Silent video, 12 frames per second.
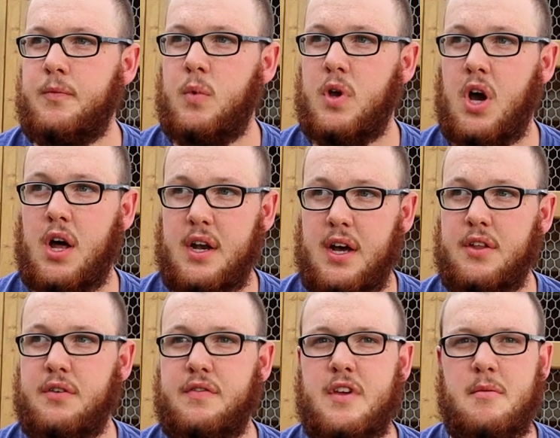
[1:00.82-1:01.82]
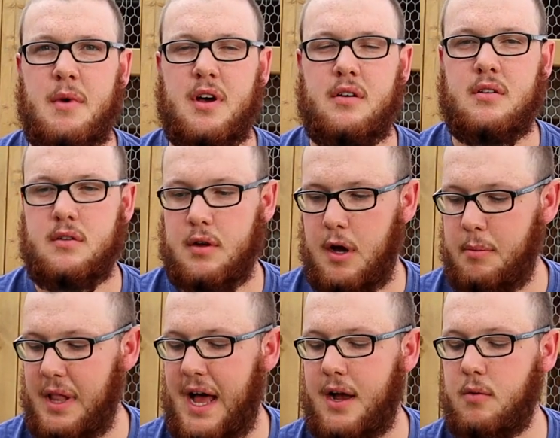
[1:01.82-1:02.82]
We got another female, a
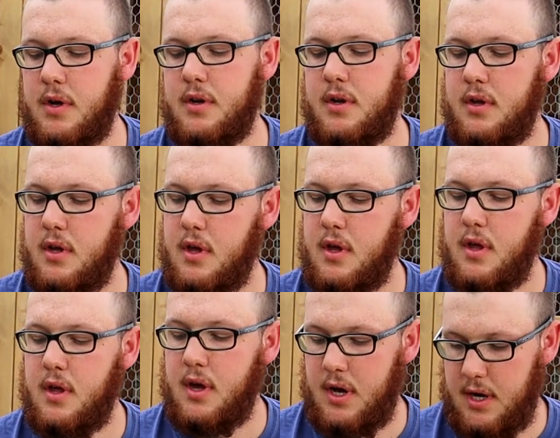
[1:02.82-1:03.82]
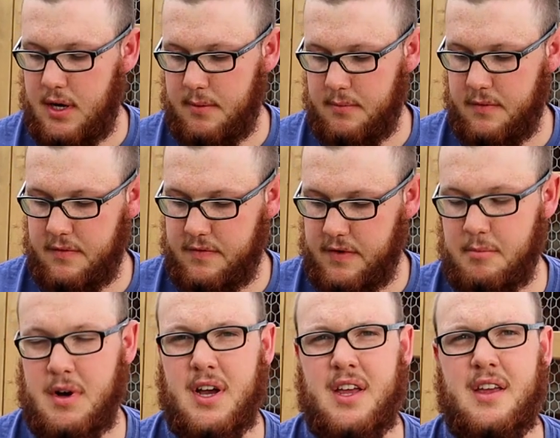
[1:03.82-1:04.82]
black one, from
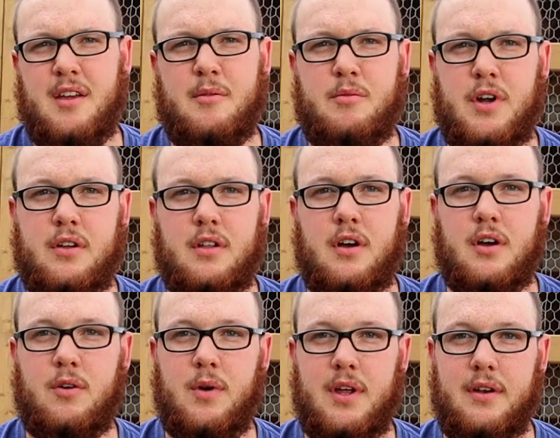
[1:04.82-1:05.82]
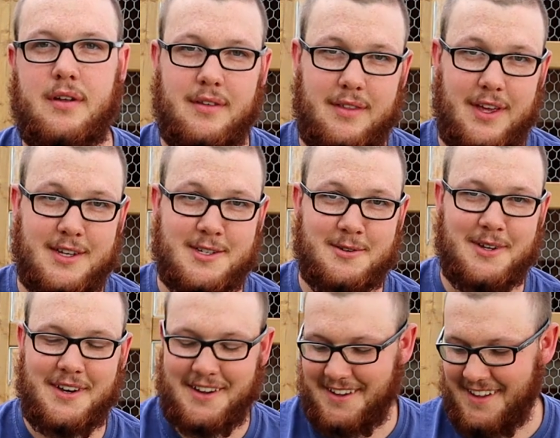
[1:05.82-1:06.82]
my brother-in-law Quinn. Thanks,
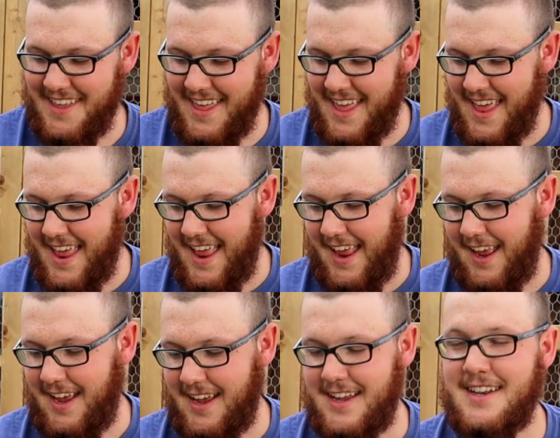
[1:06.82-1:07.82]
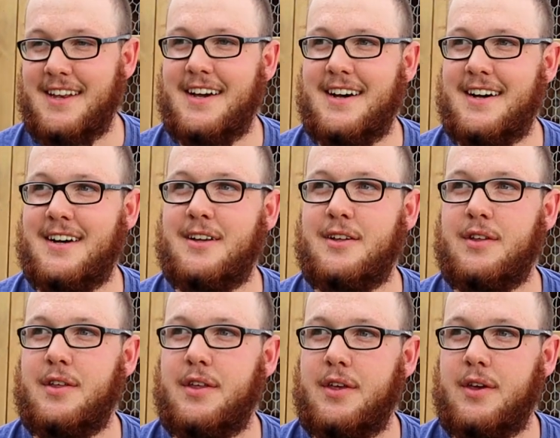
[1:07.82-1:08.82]
Quinn. And
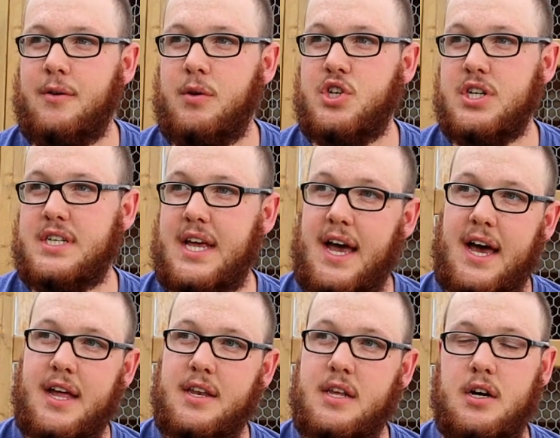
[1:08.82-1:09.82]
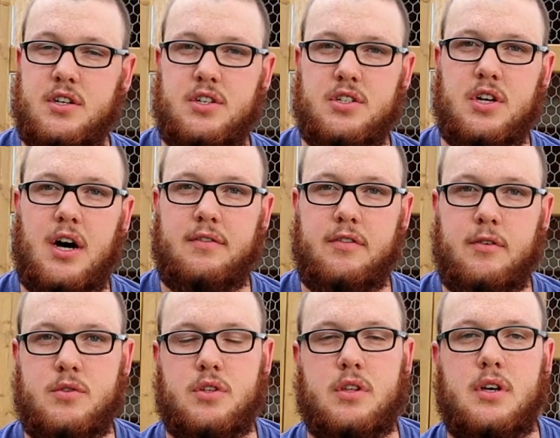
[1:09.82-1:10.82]
we just had youngsters off of them.
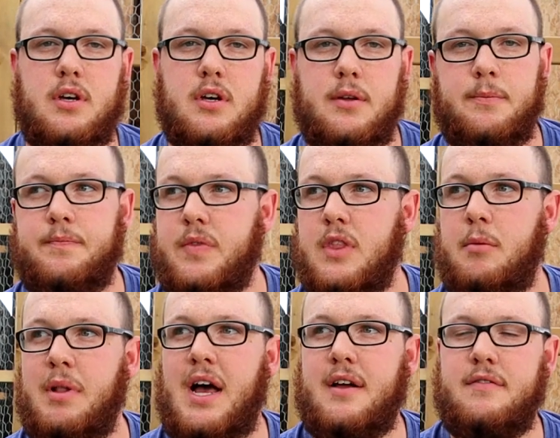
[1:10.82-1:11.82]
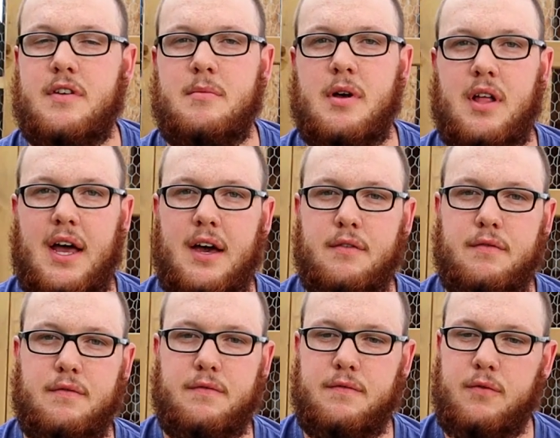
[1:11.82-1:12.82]
So the black female had
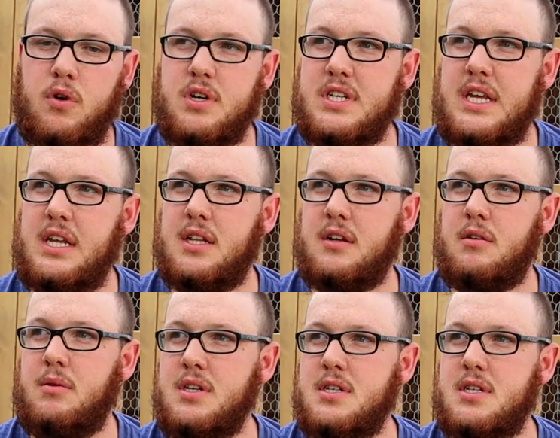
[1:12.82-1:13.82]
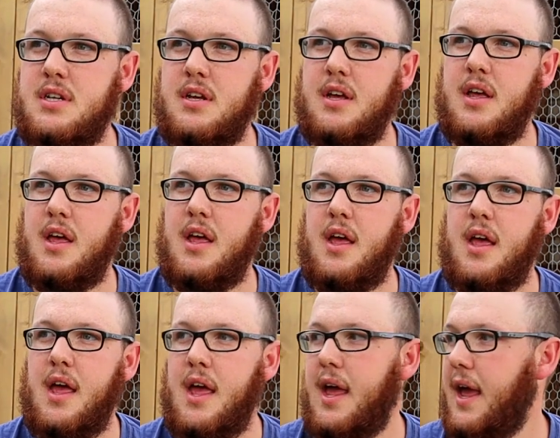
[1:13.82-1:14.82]
14 little ones,
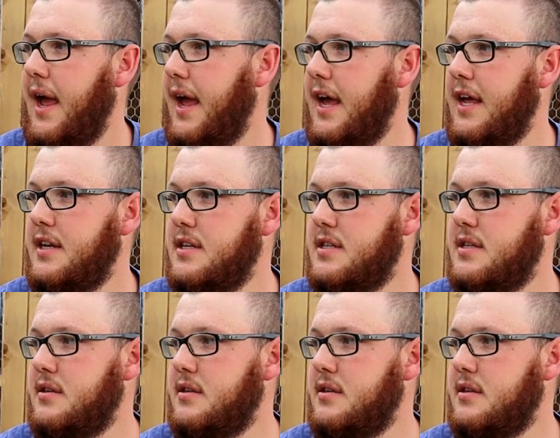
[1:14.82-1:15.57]
and